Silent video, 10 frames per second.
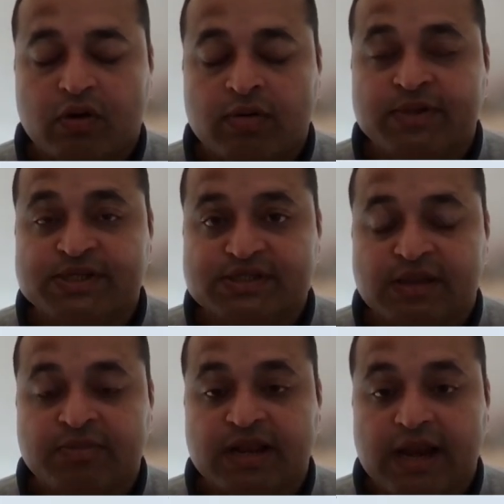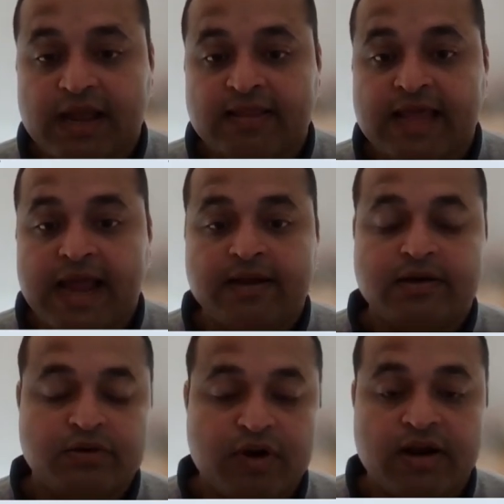Hermes or something like that
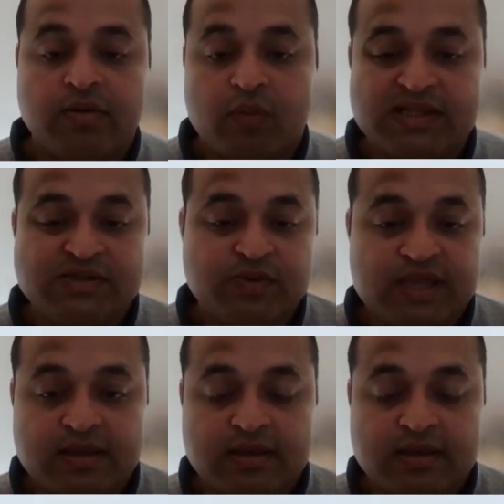to run it once a week.